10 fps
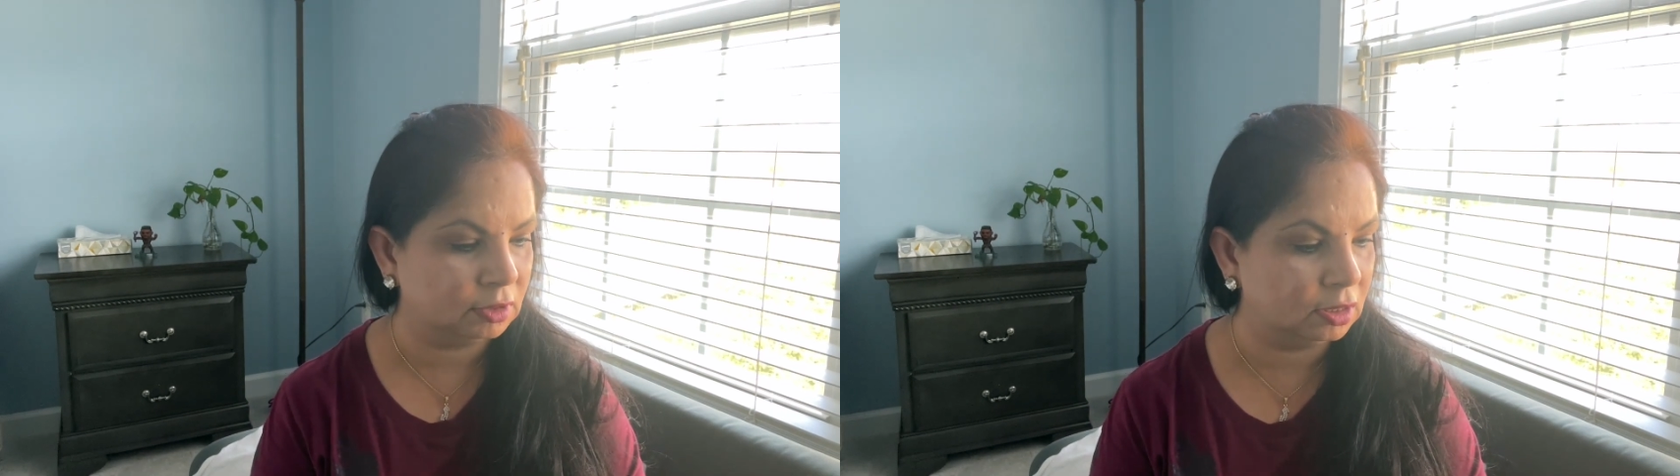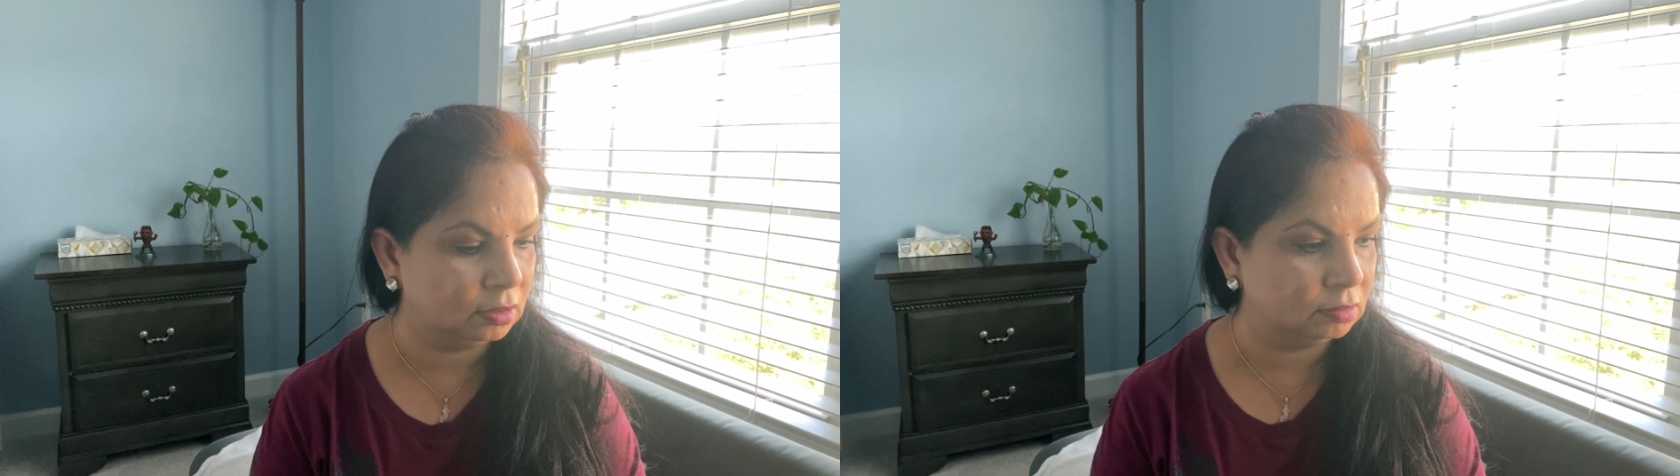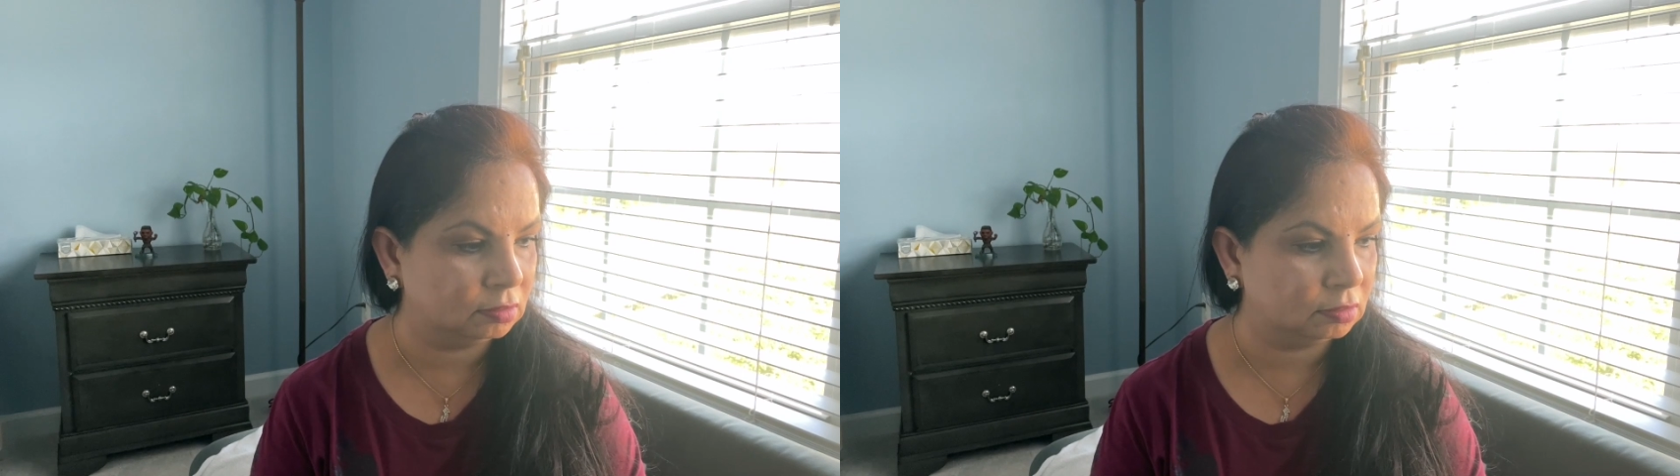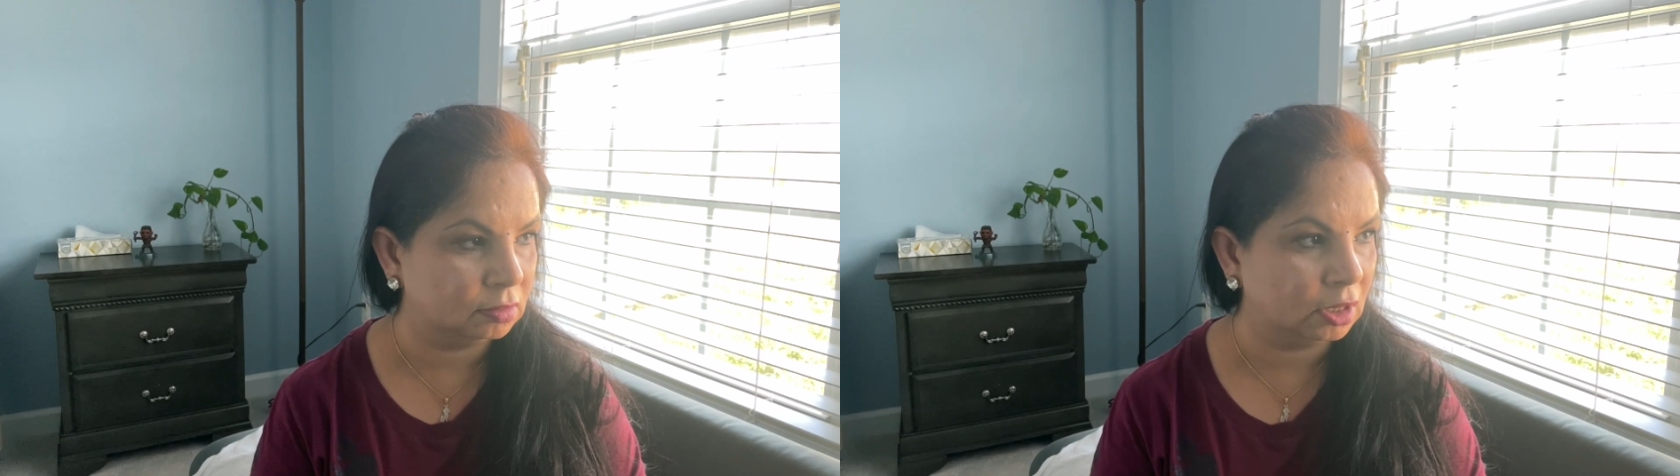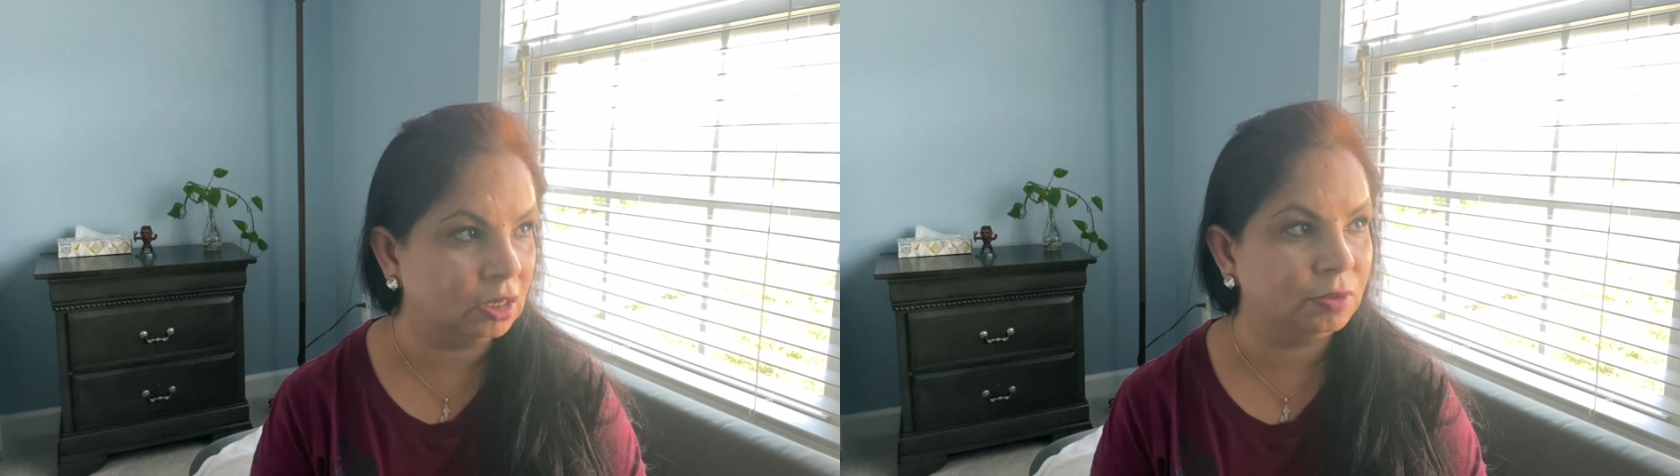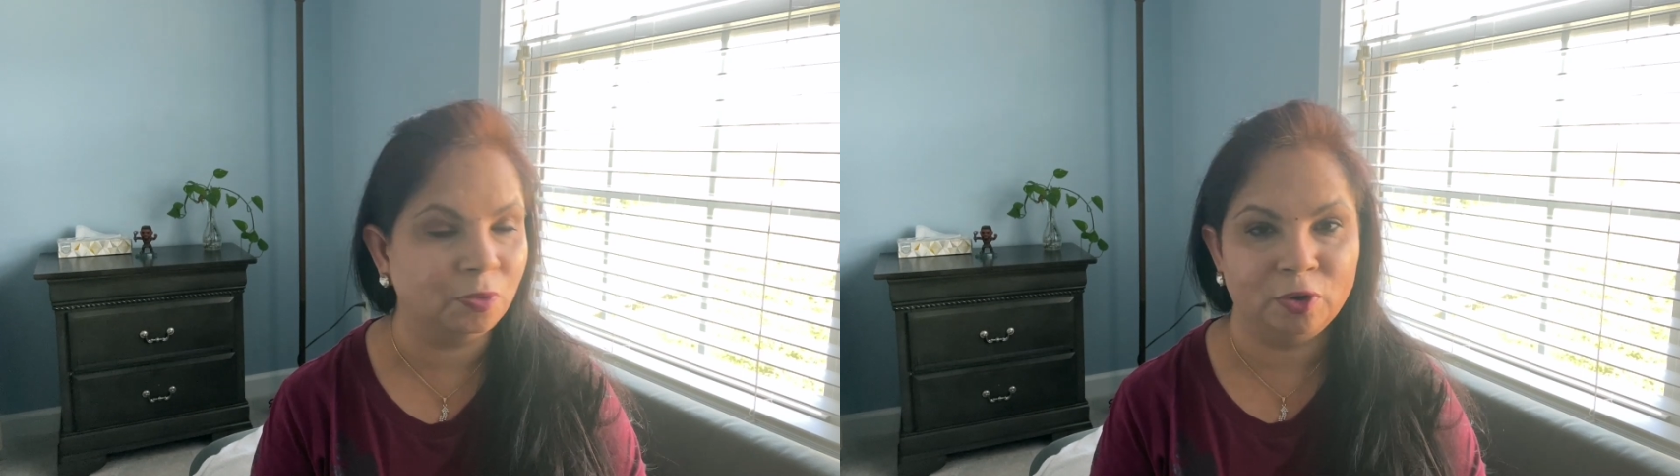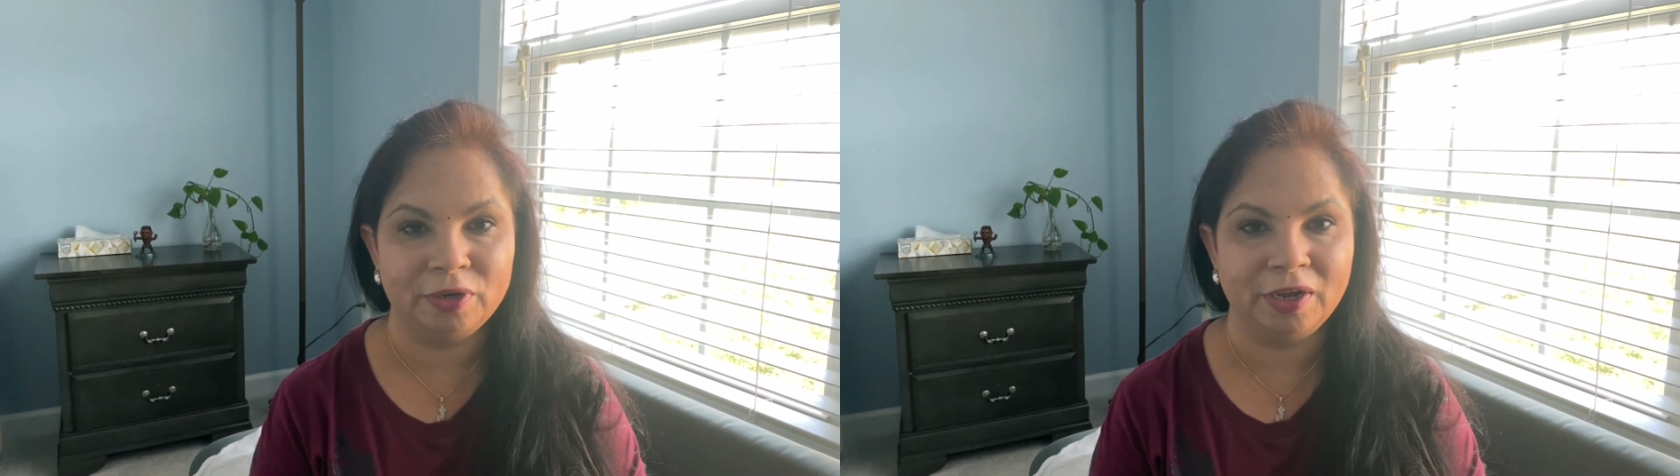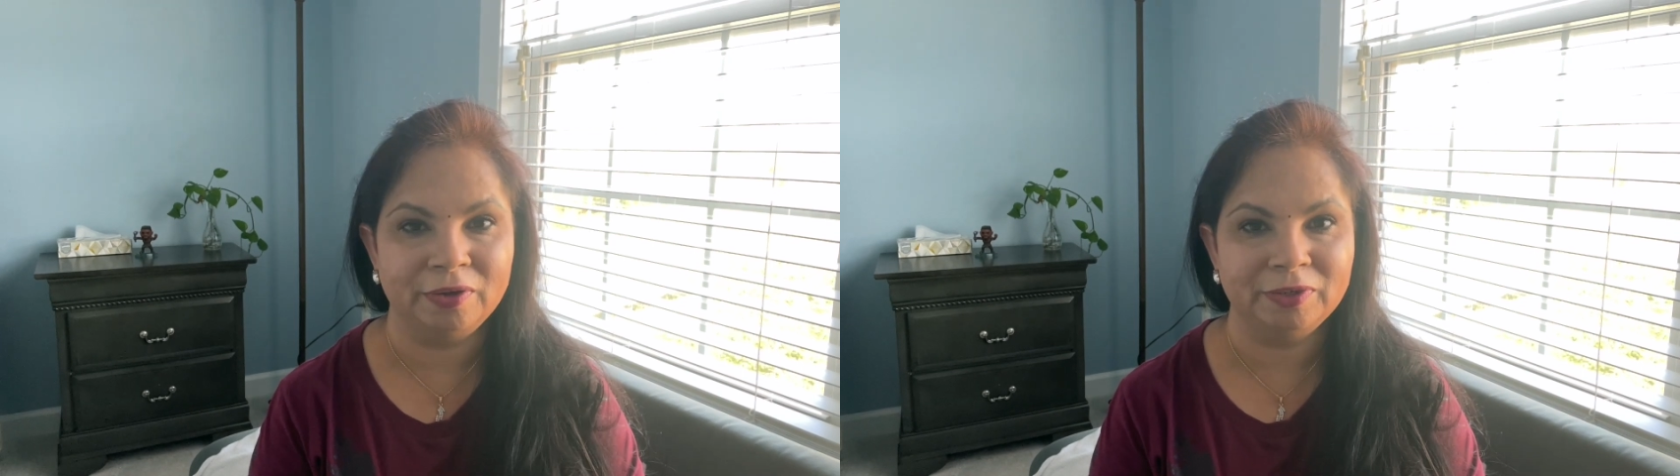thing anymore now.